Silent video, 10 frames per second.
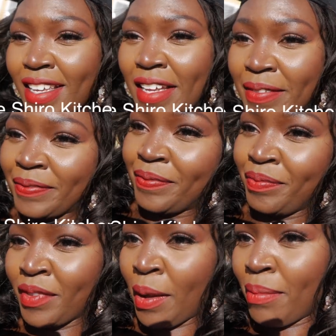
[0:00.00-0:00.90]
yeah
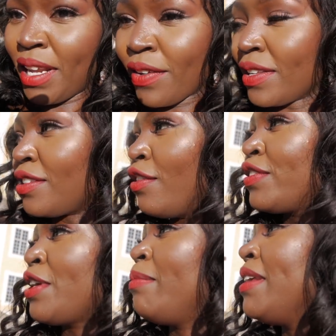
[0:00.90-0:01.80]
plug yourself
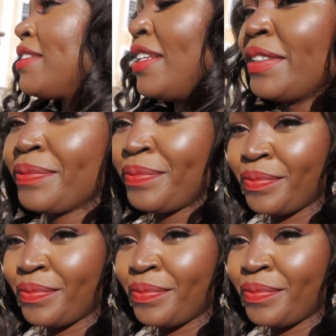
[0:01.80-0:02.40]
shamelessly